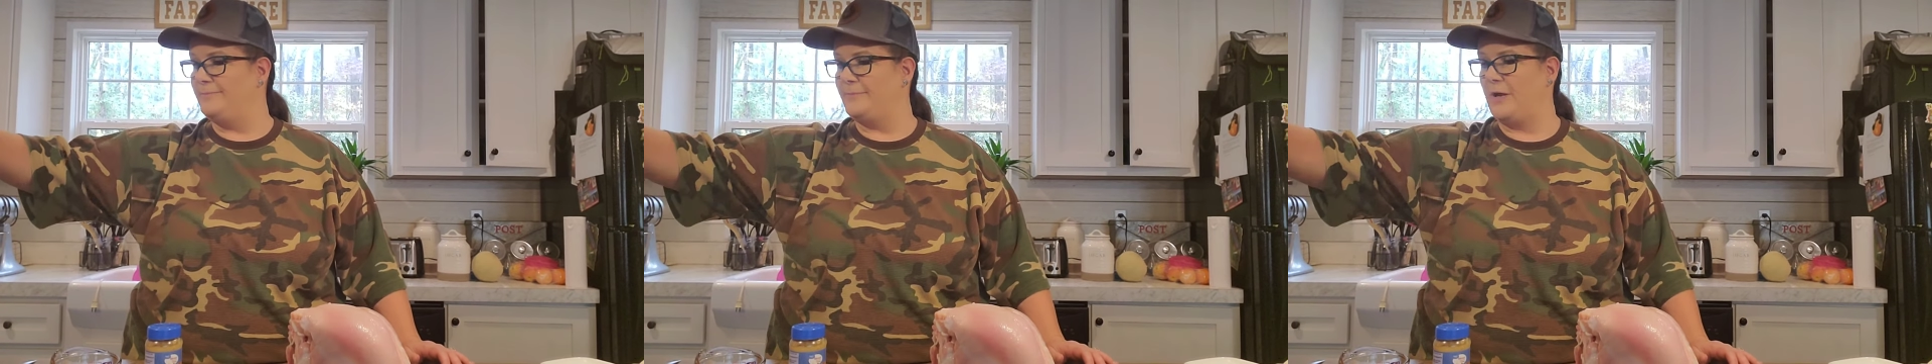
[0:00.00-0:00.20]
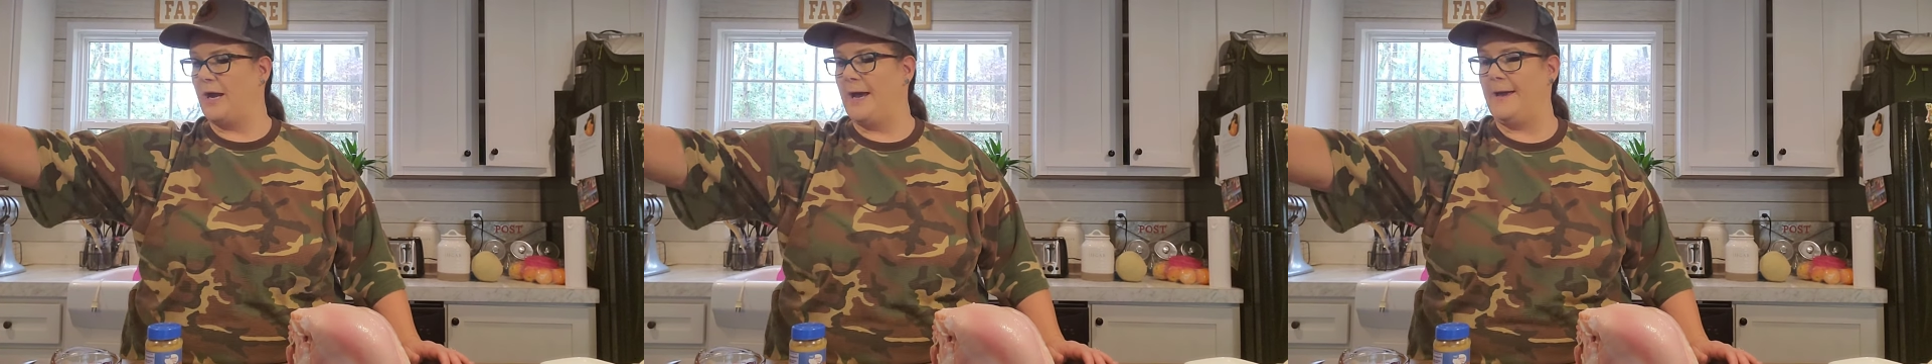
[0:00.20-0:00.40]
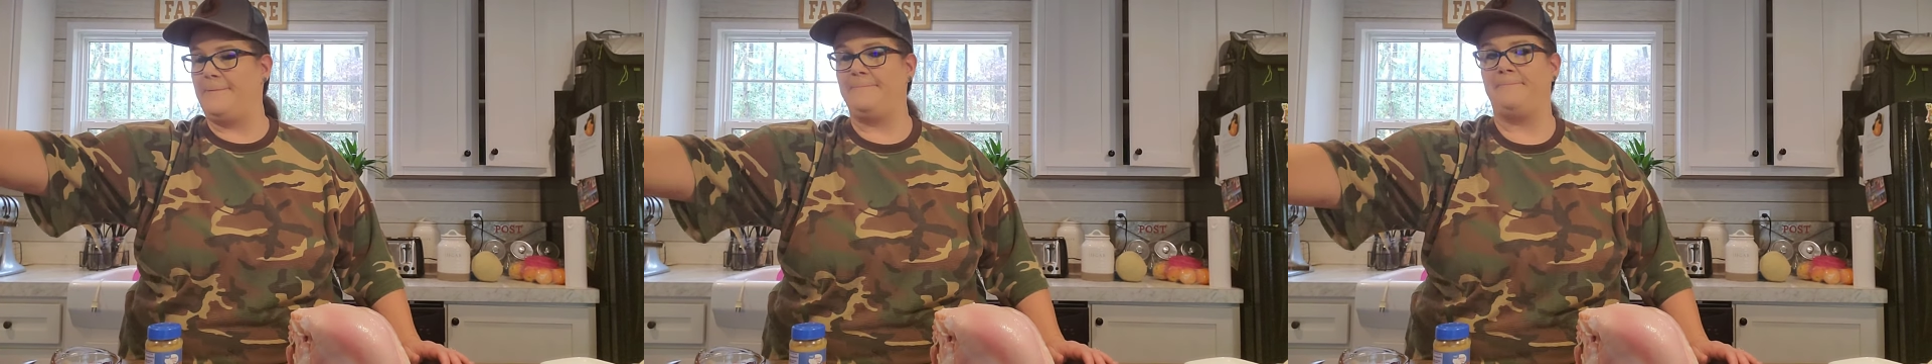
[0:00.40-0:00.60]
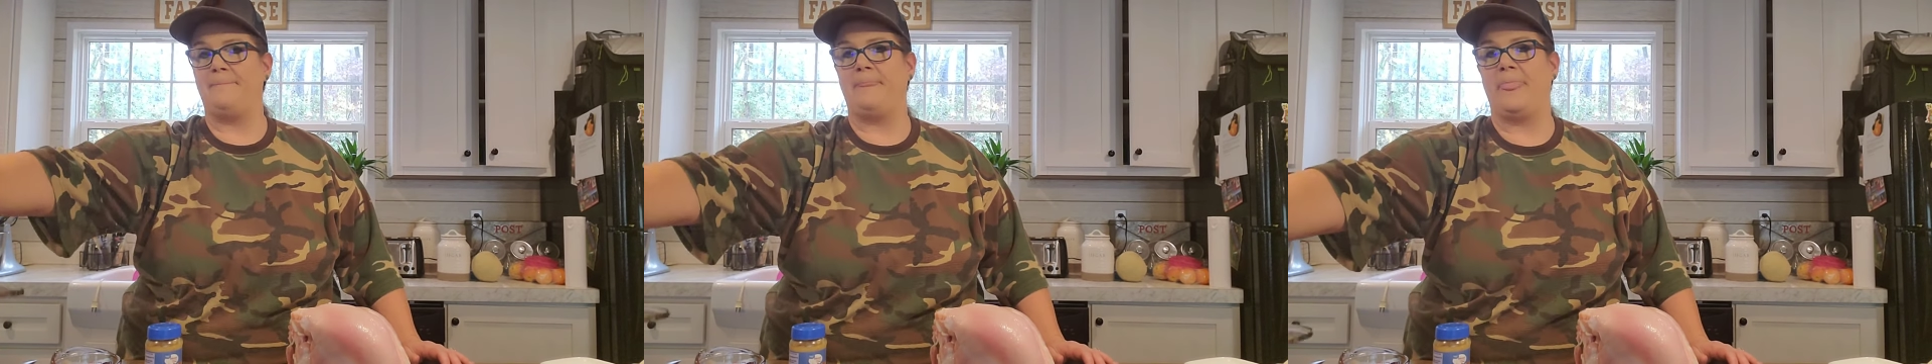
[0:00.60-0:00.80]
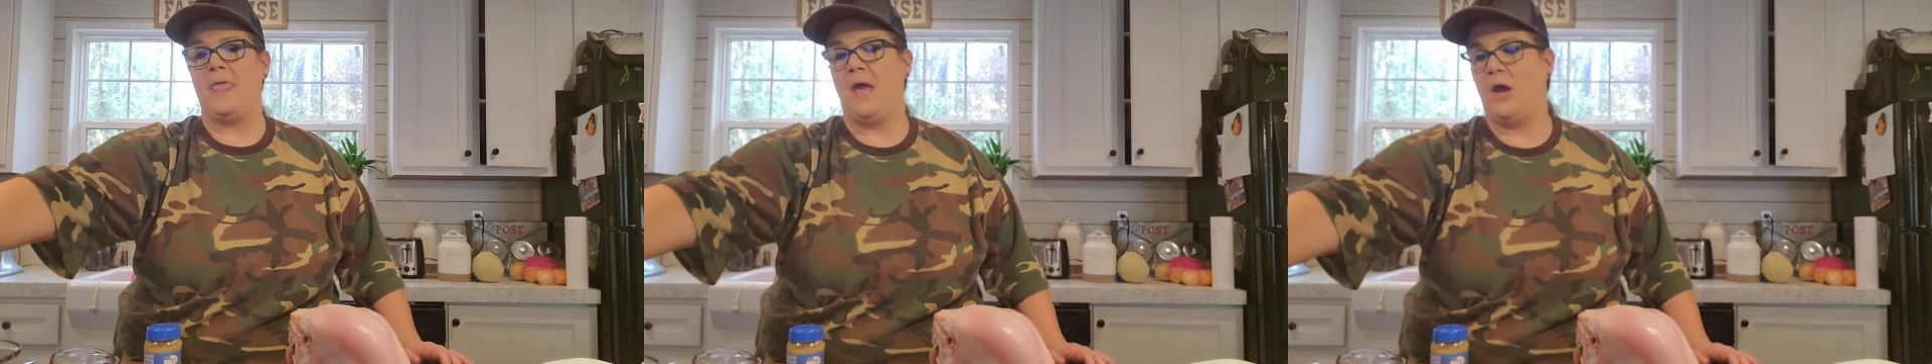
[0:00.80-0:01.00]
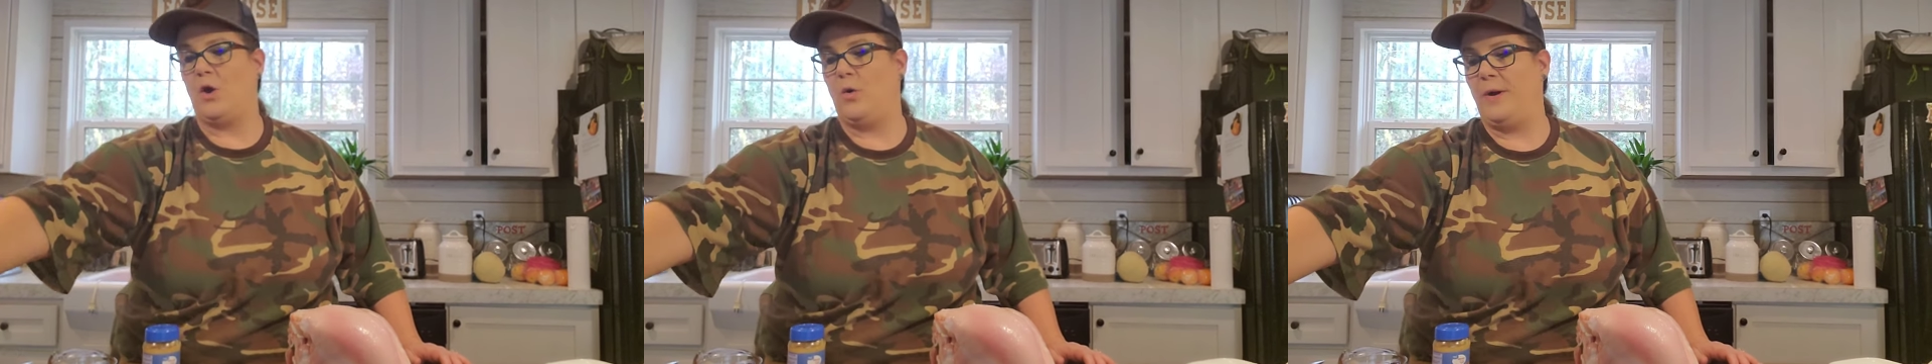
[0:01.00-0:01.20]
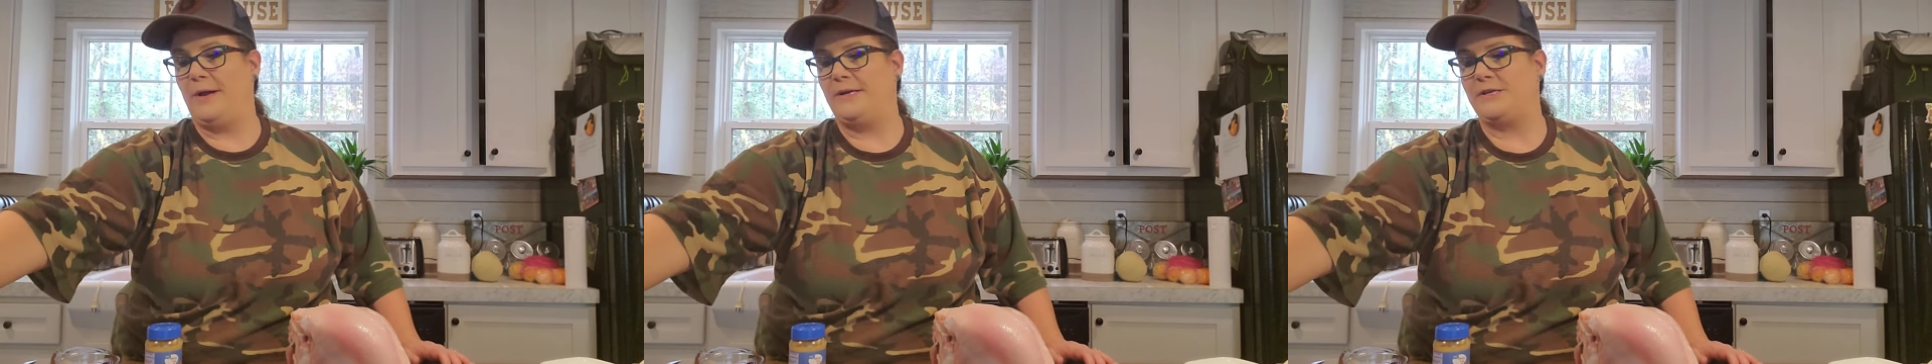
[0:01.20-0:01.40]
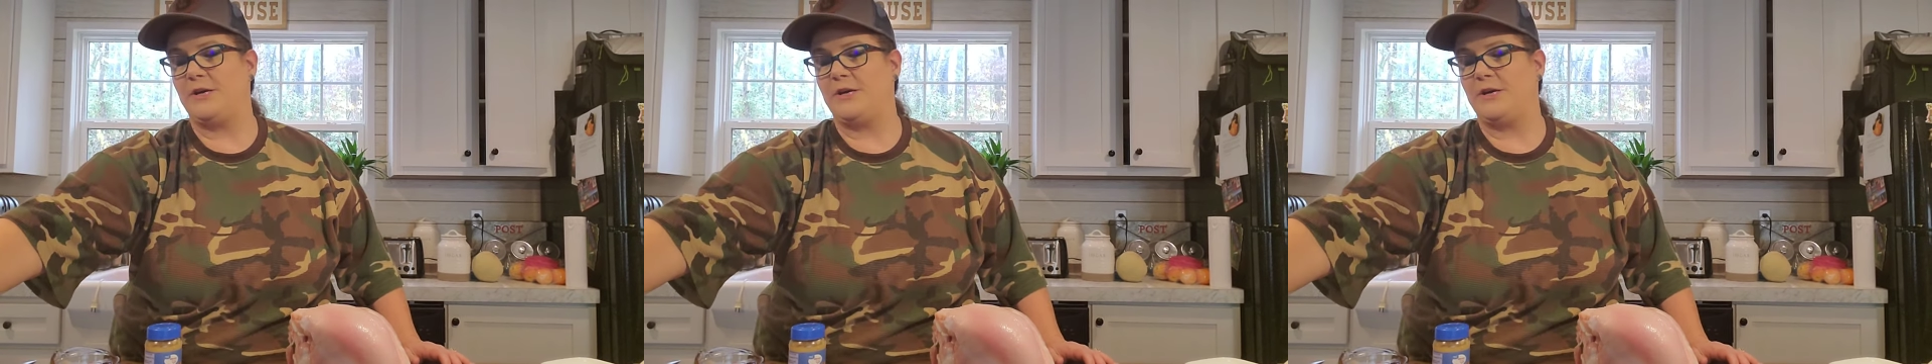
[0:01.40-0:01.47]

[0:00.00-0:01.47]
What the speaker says: okay? Go ahead